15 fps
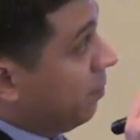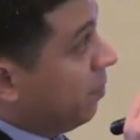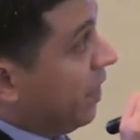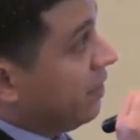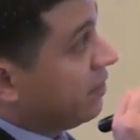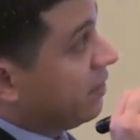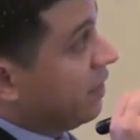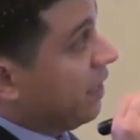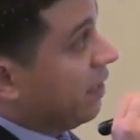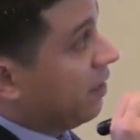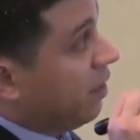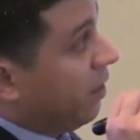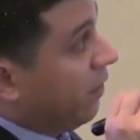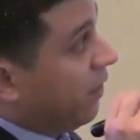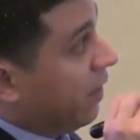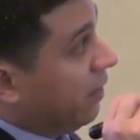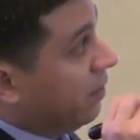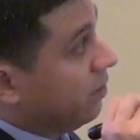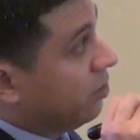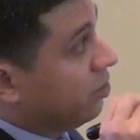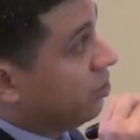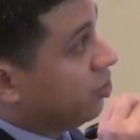based again on
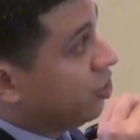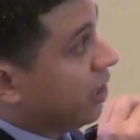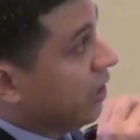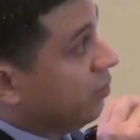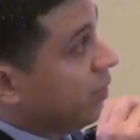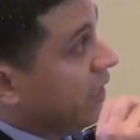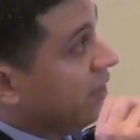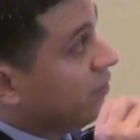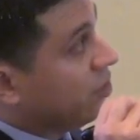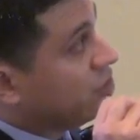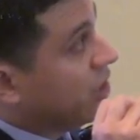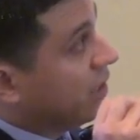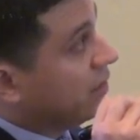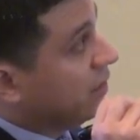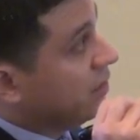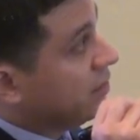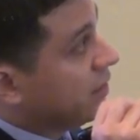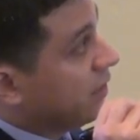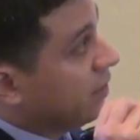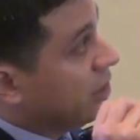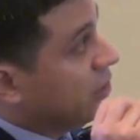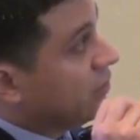the child behavior checklist
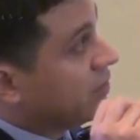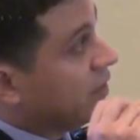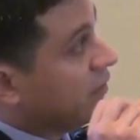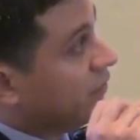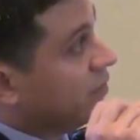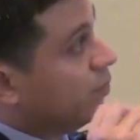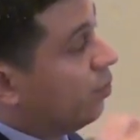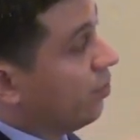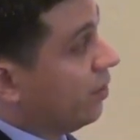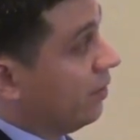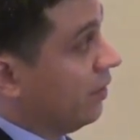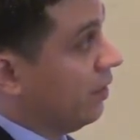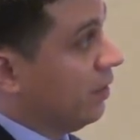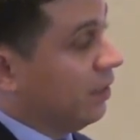and the youth self report.